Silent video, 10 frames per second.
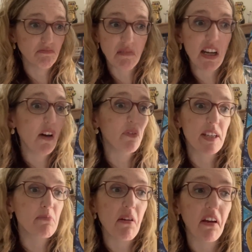I loved
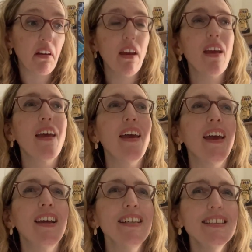this book.
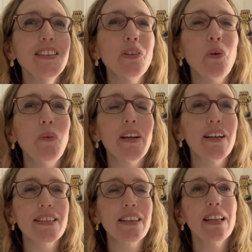It isn't, like
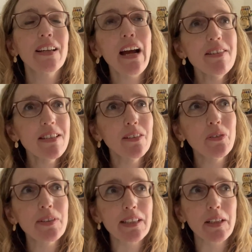I said, the characters aren't
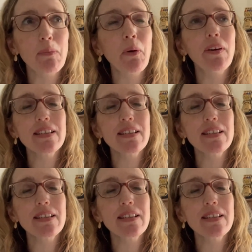always likeable.